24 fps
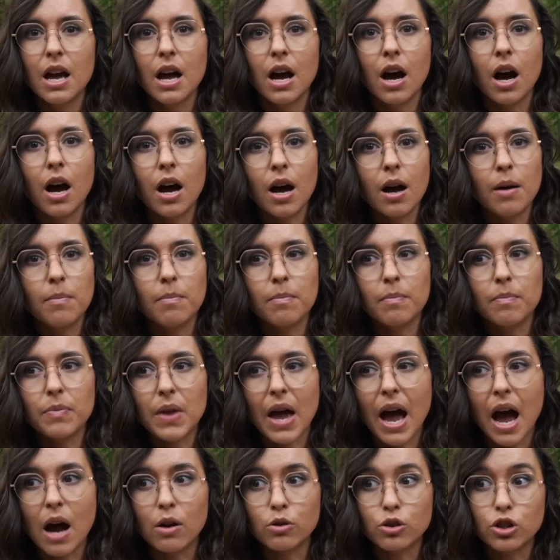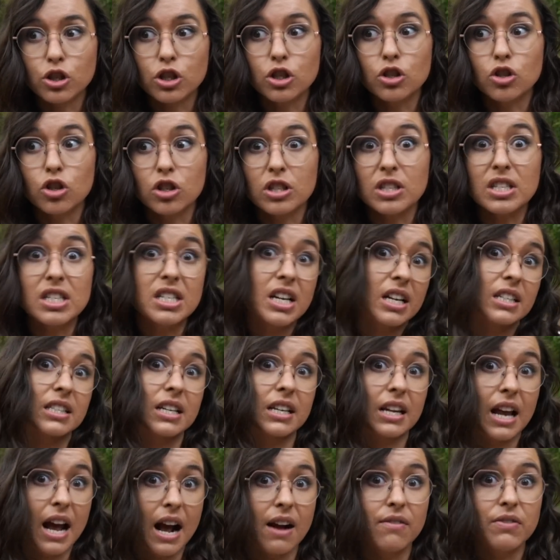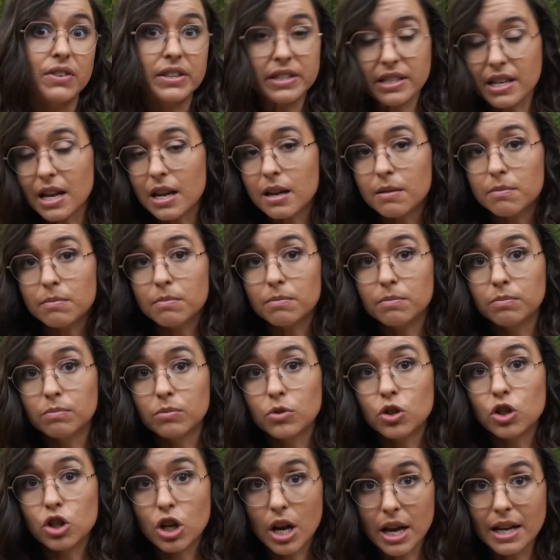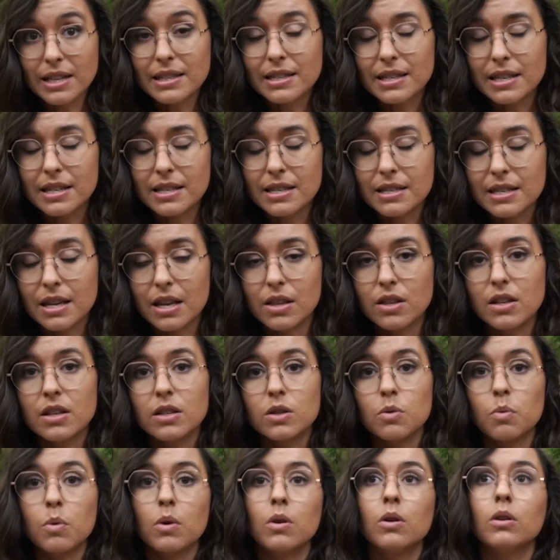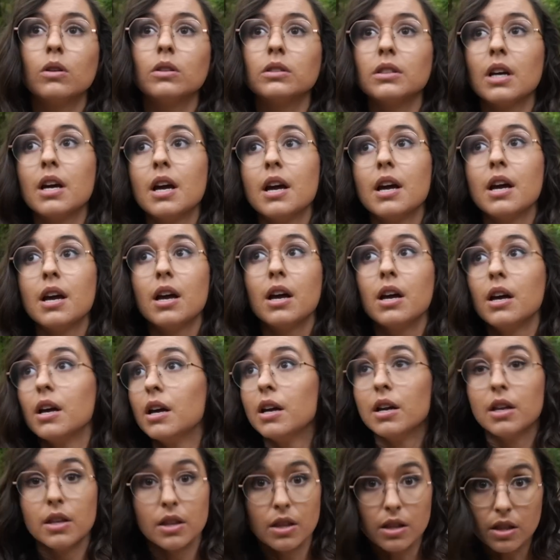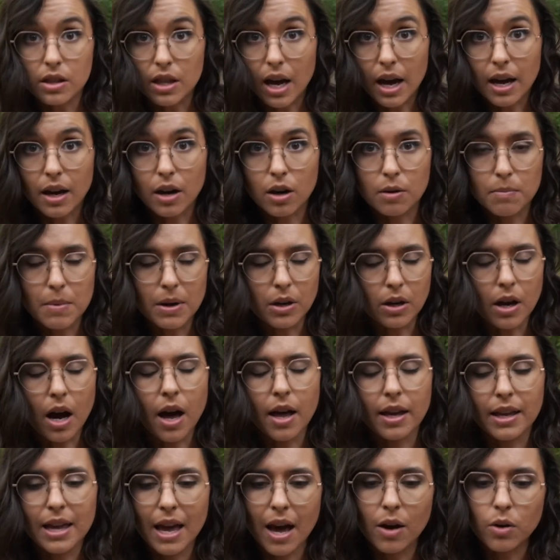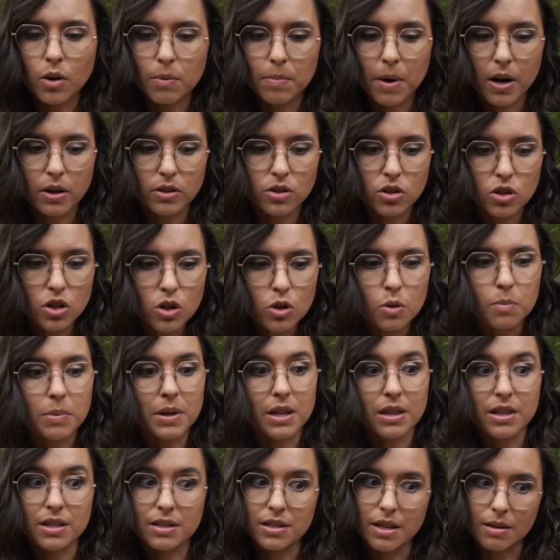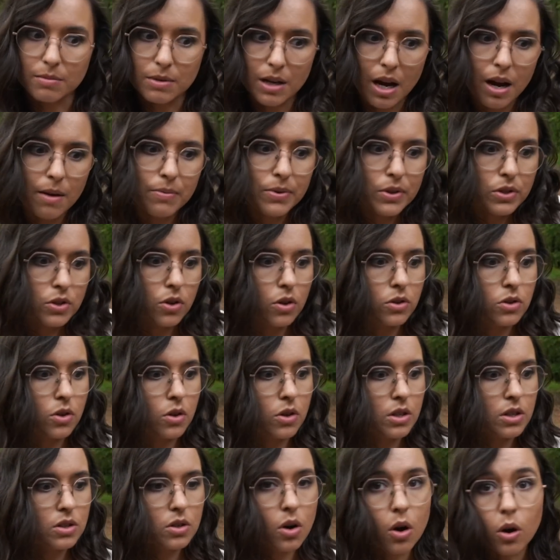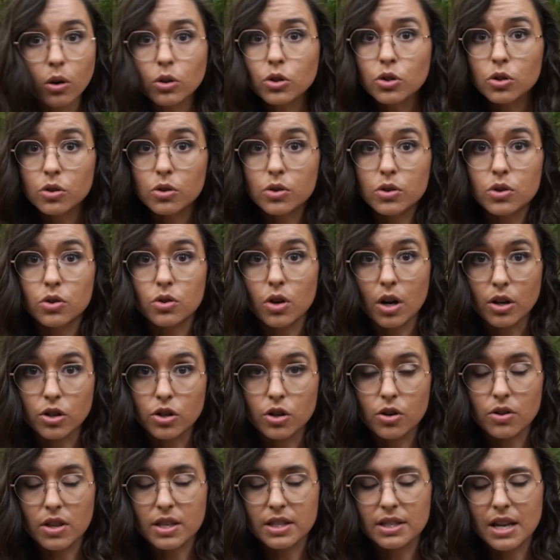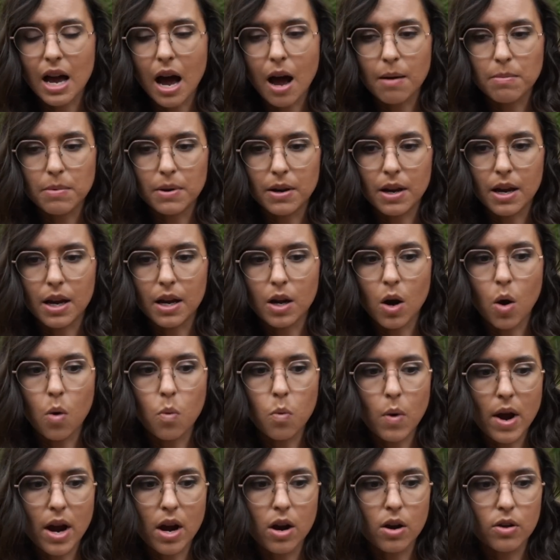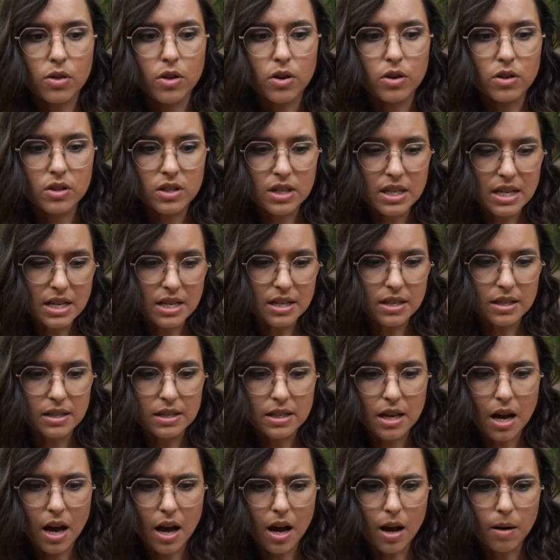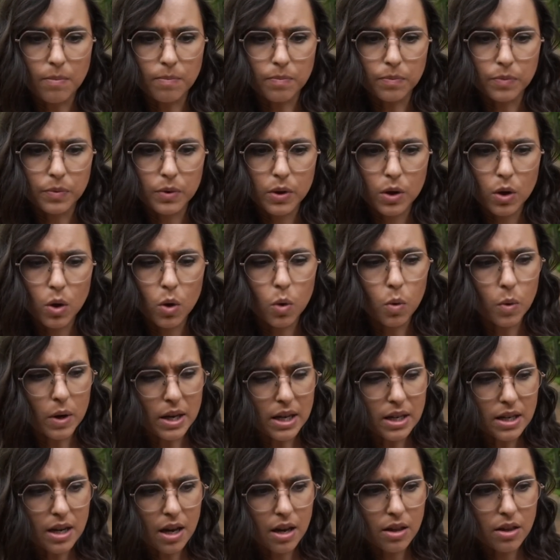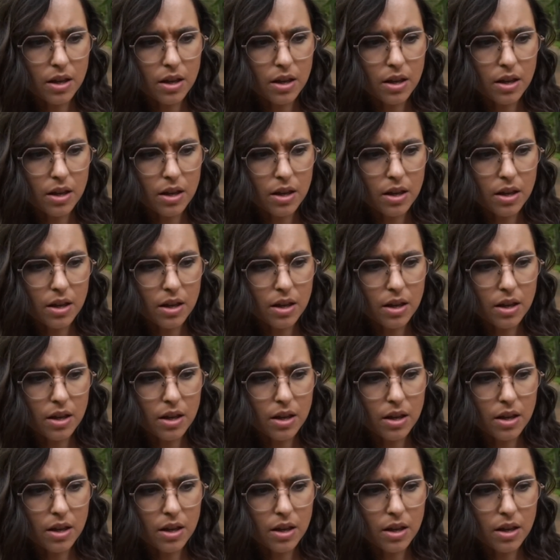how she just doesn't have the same chances in this world that her male counterparts do. But at the same time, there's also this cultural structure that's happening where there's these Quinn.